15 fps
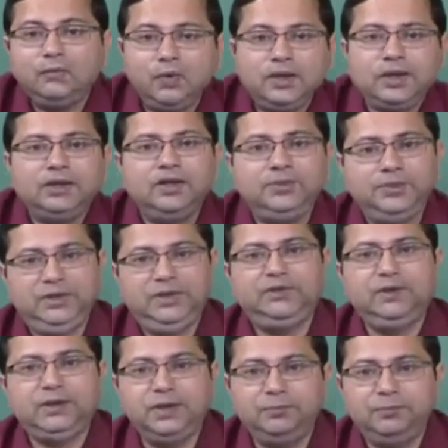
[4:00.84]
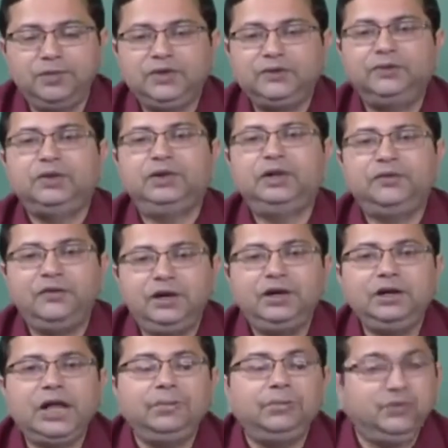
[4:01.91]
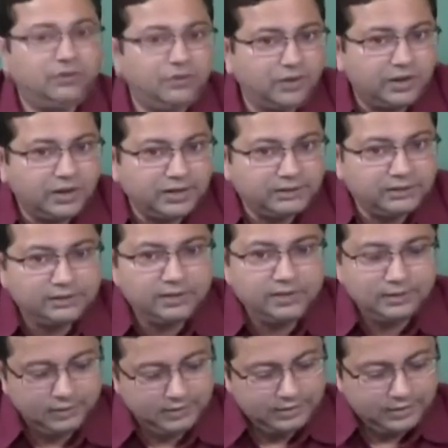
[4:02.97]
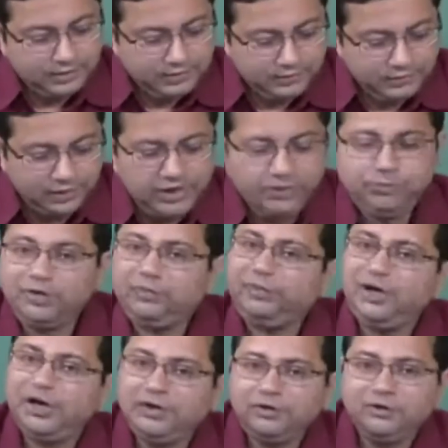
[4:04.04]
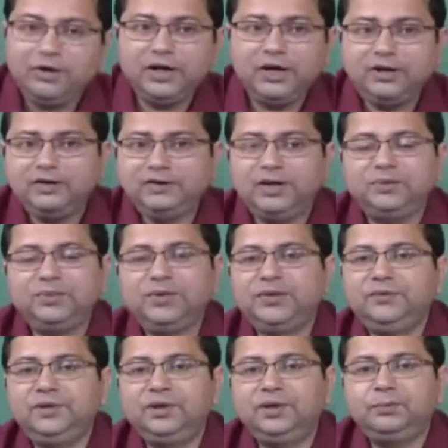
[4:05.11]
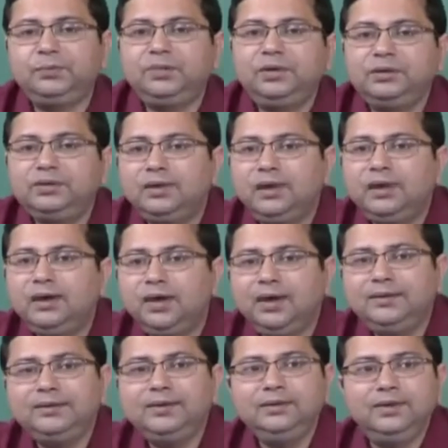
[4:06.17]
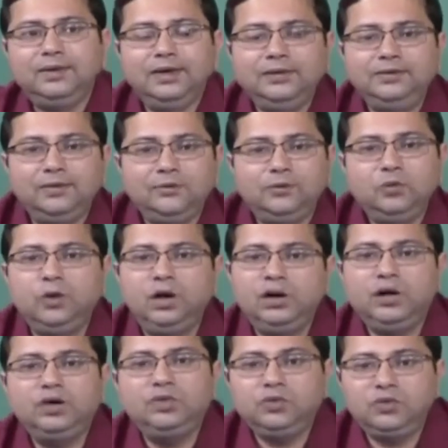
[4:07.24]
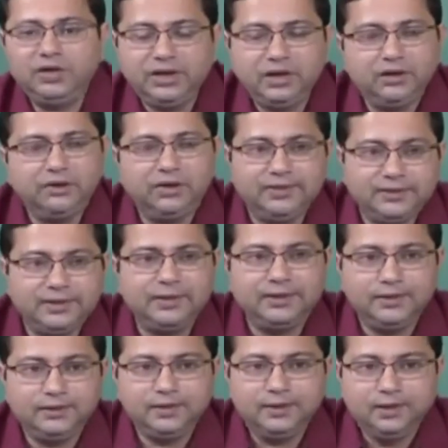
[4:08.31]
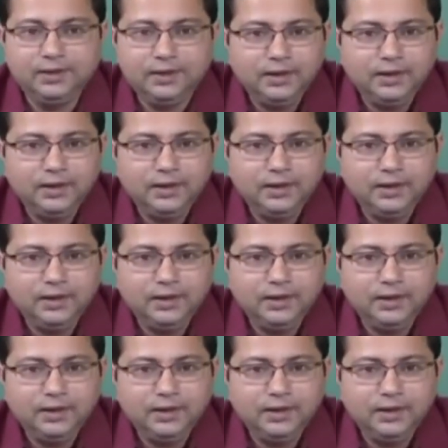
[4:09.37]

that what are the specific impulse for different type of rockets. Solid propellant rockets, the specific impulse is in the range of two hundred to three hundred seconds,